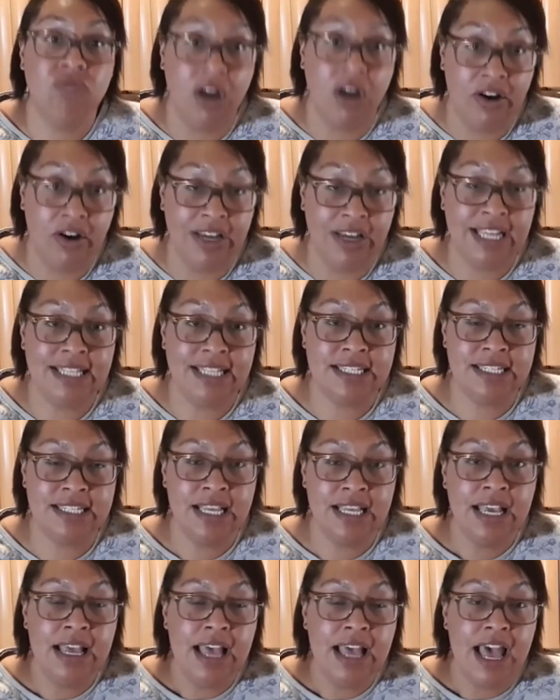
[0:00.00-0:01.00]
right,
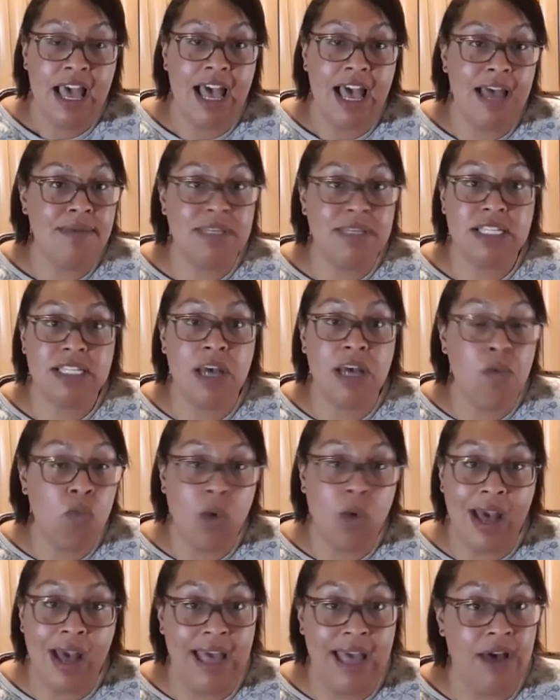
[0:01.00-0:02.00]
it's
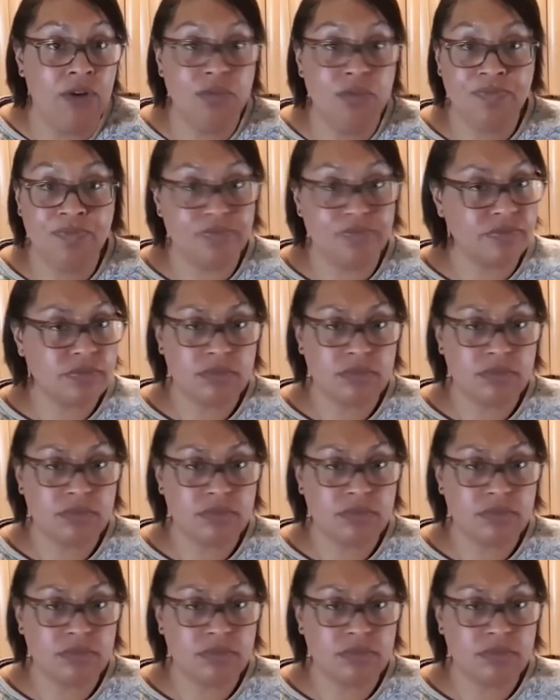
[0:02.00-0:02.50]
unwell,